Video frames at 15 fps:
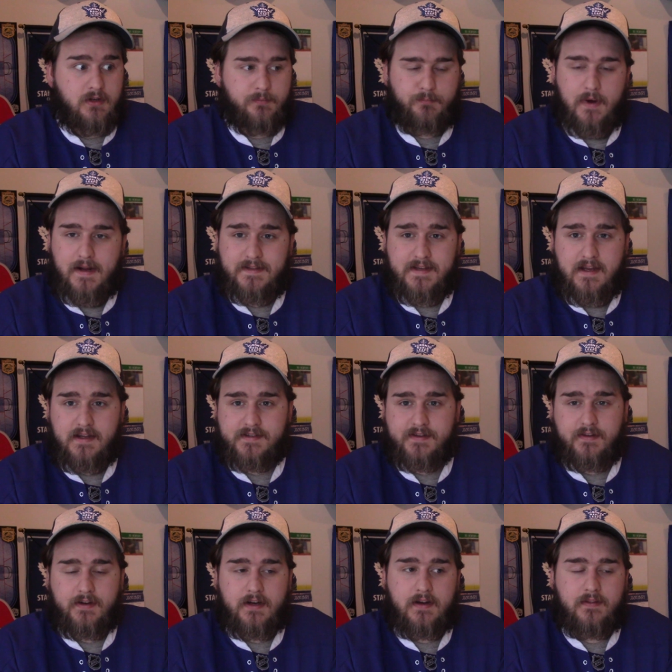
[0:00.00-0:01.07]
my takes
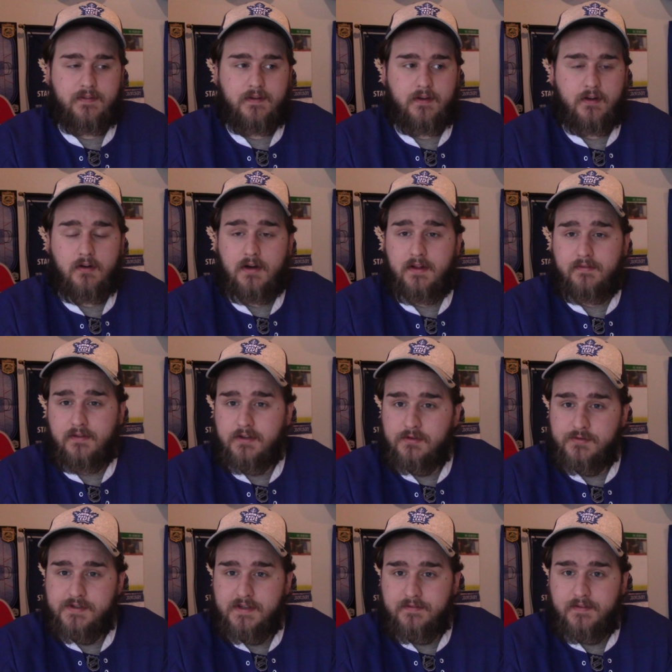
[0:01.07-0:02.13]
on anything or anything you
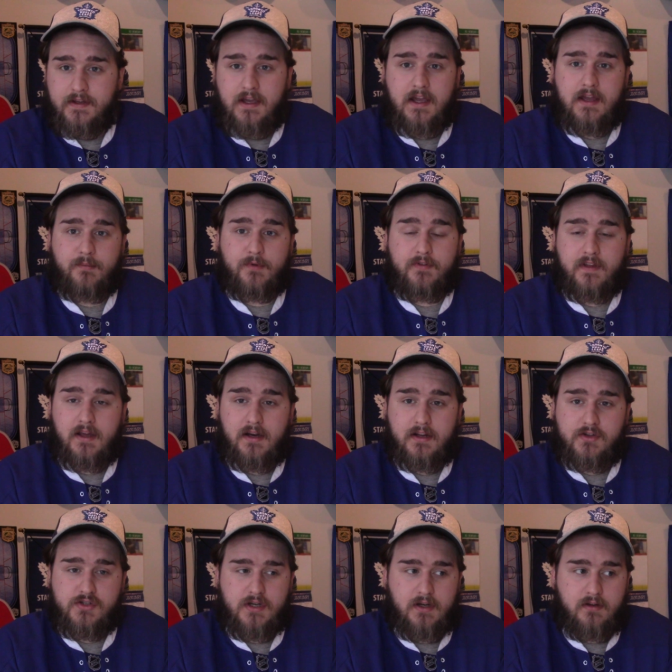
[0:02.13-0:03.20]
see in the game or the
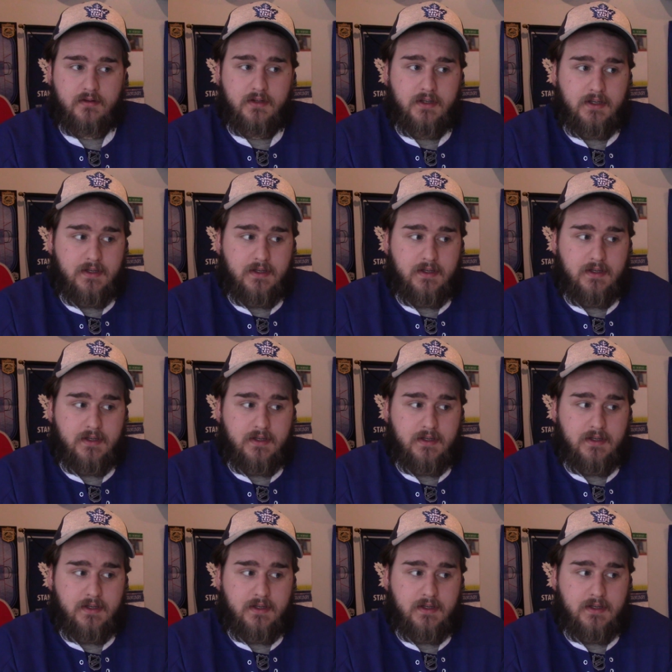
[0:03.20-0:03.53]
NHL.